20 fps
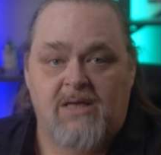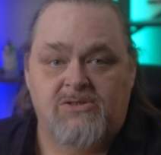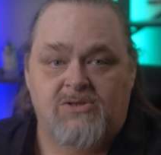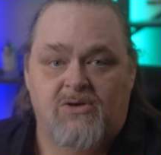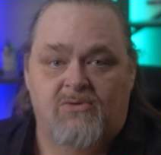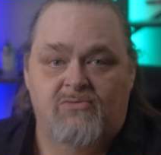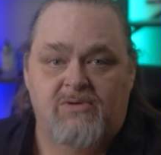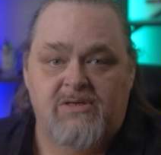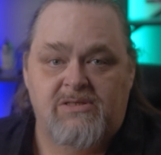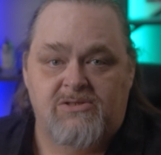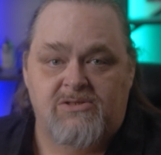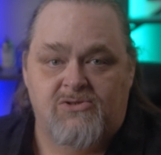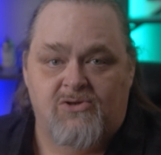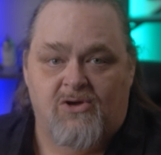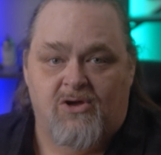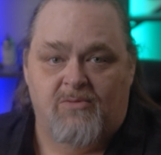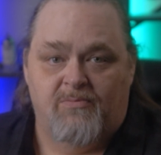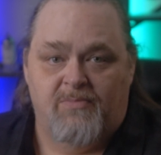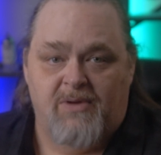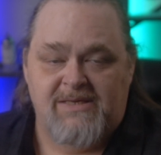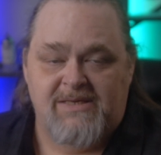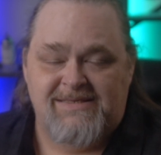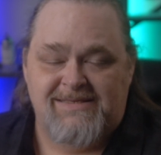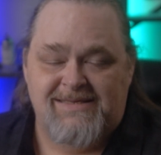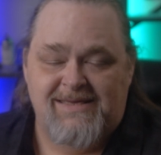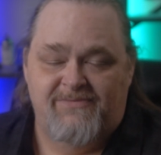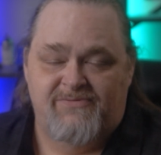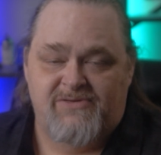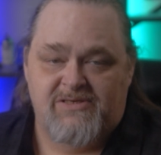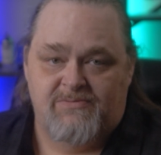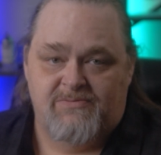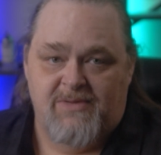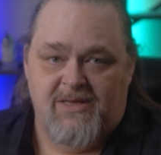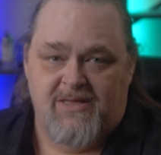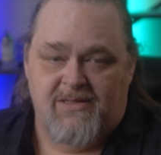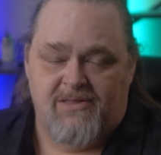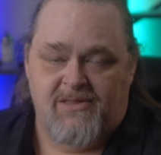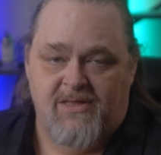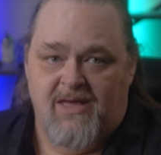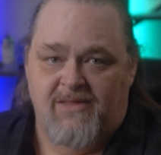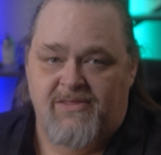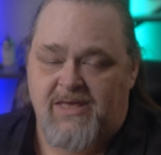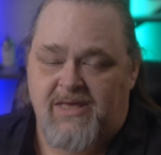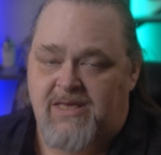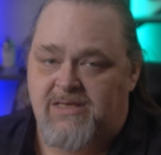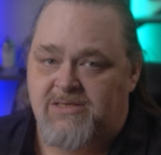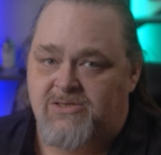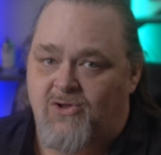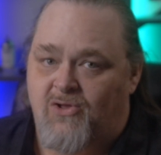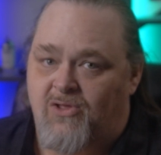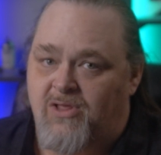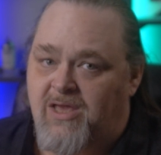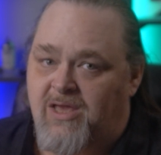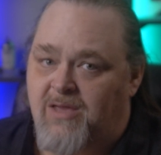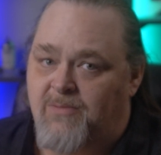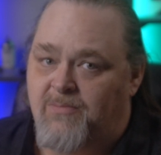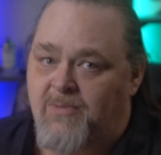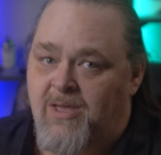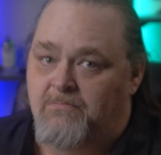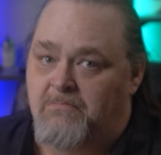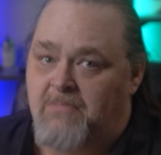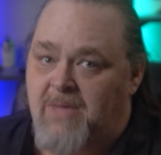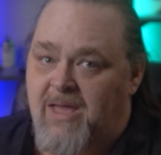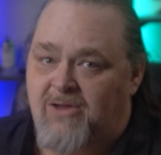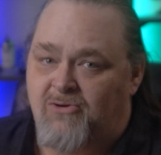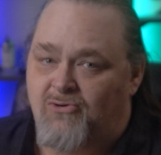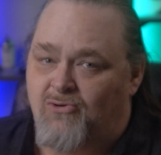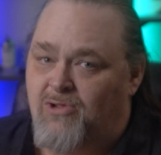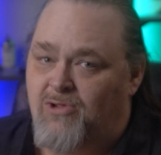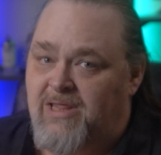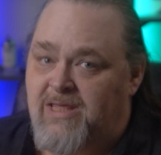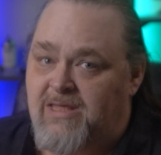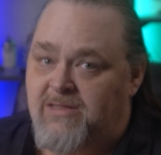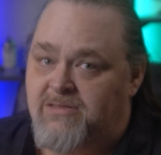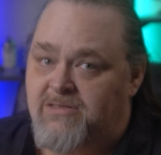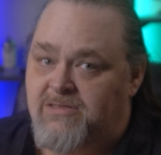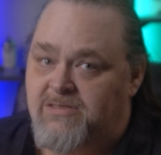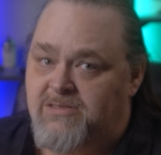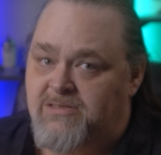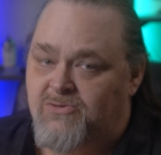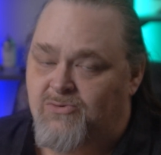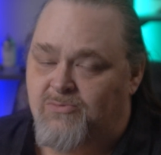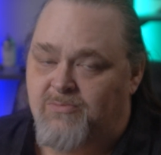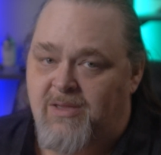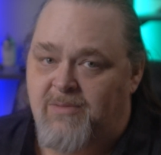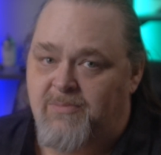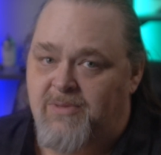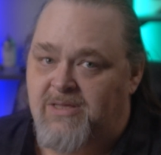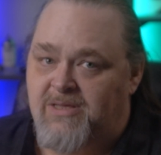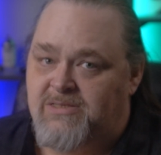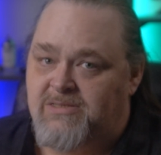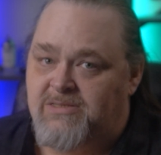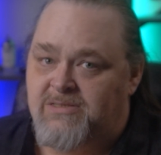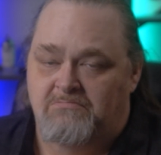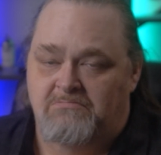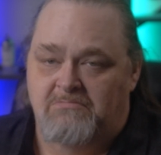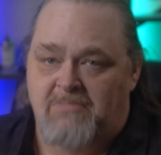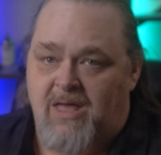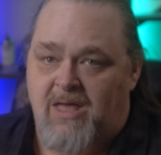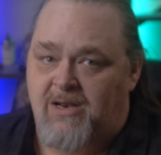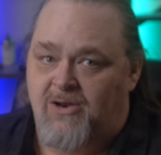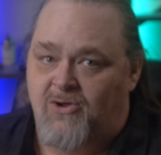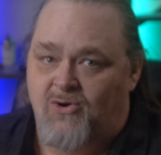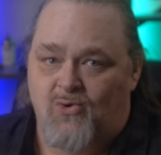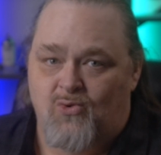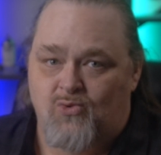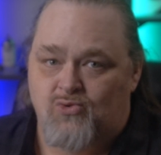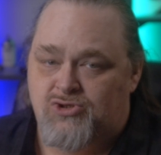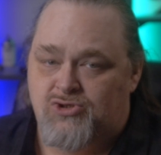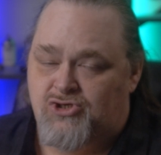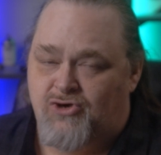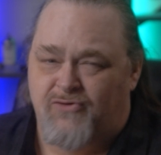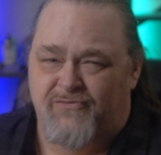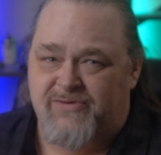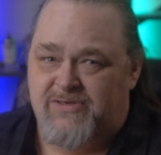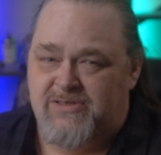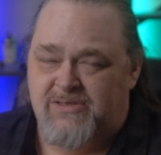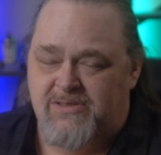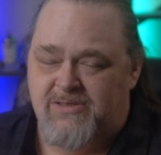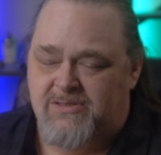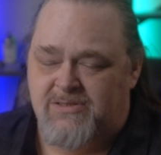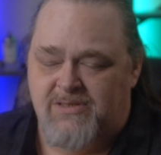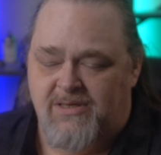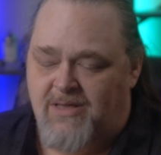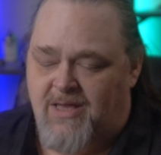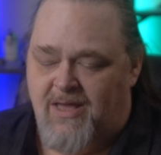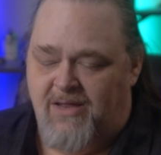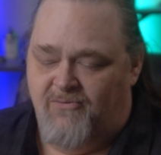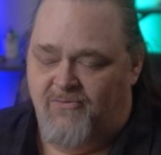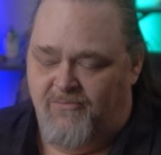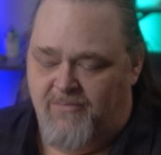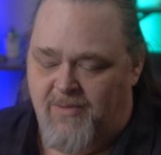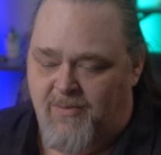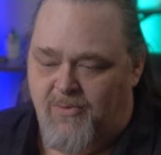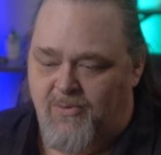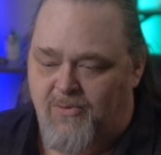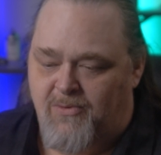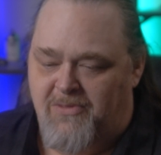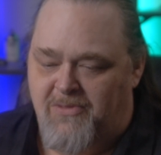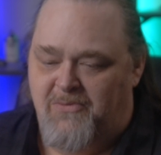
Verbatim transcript: I saw a recent talk by Steve Smith. I think he's calling them microlinths or maybe it's mono services, I don't remember